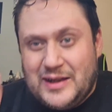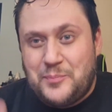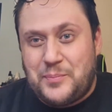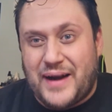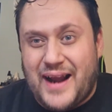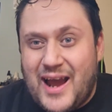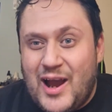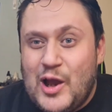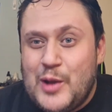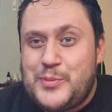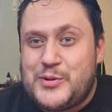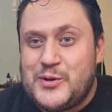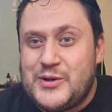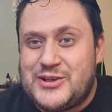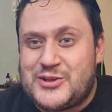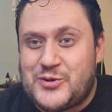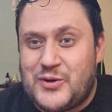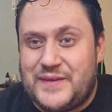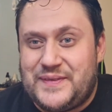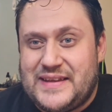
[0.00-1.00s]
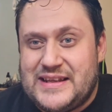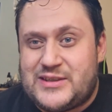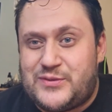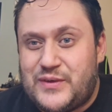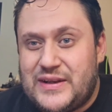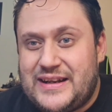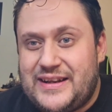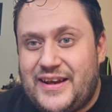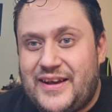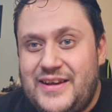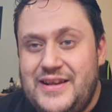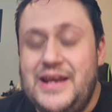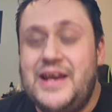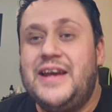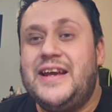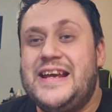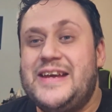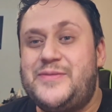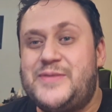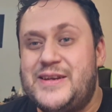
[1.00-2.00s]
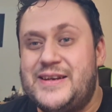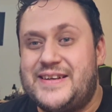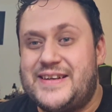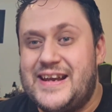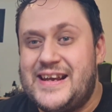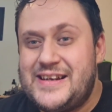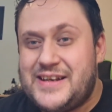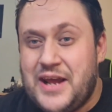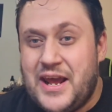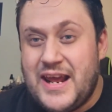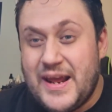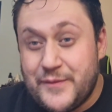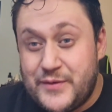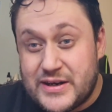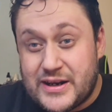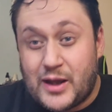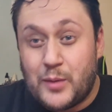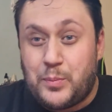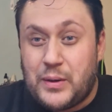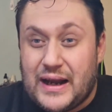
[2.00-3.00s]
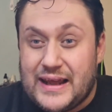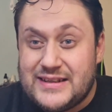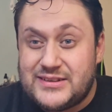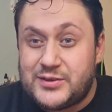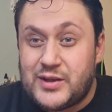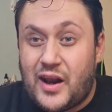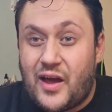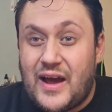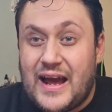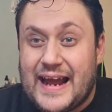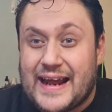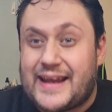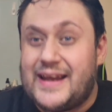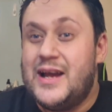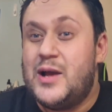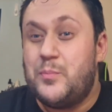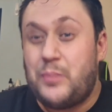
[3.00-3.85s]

But I hope you enjoyed this video. If you did, if you could please like,